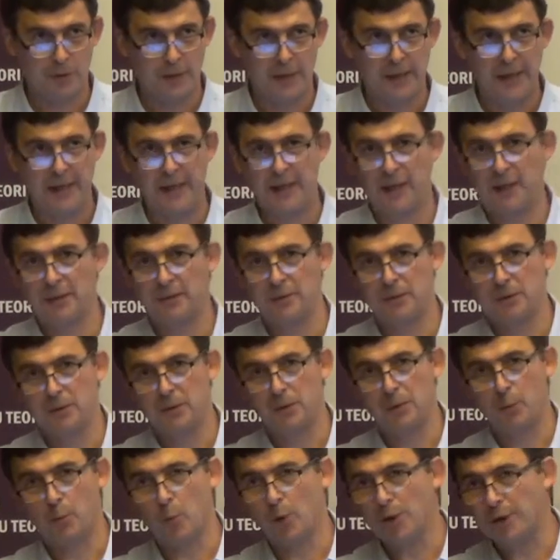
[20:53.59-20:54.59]
and
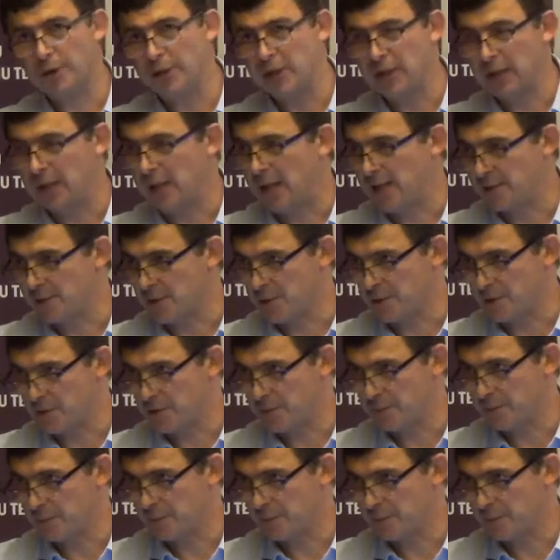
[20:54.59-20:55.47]
the working classes,